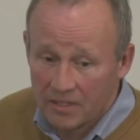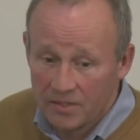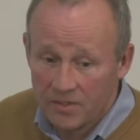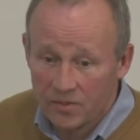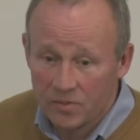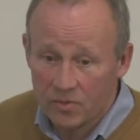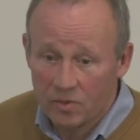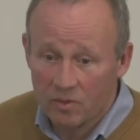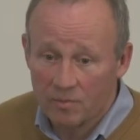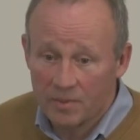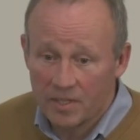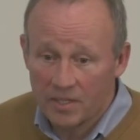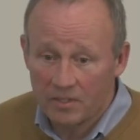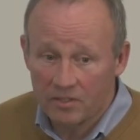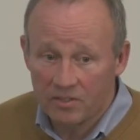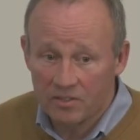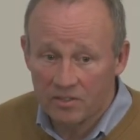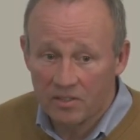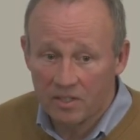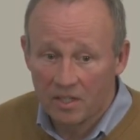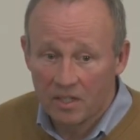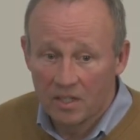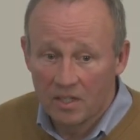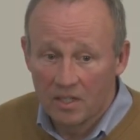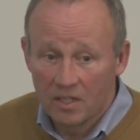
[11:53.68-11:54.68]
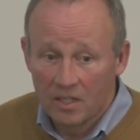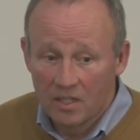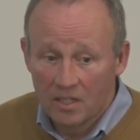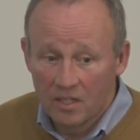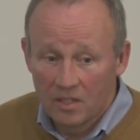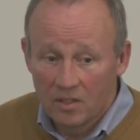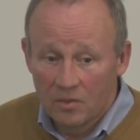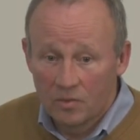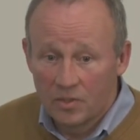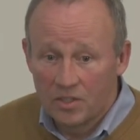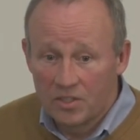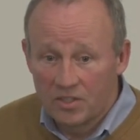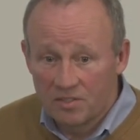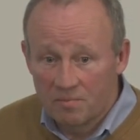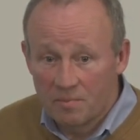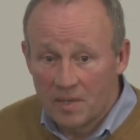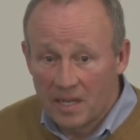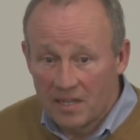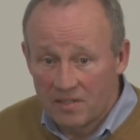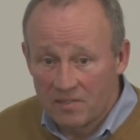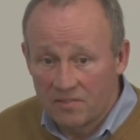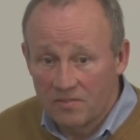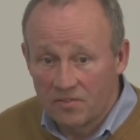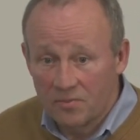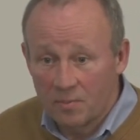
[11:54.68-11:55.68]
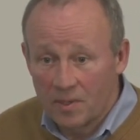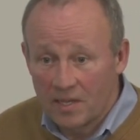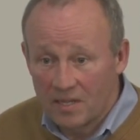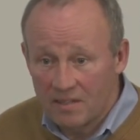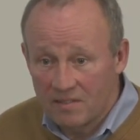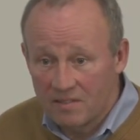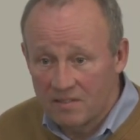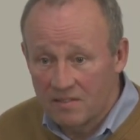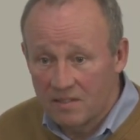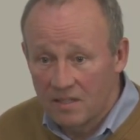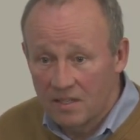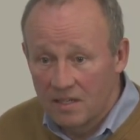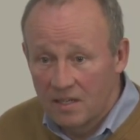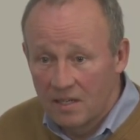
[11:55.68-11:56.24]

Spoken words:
square metres, which is massive space.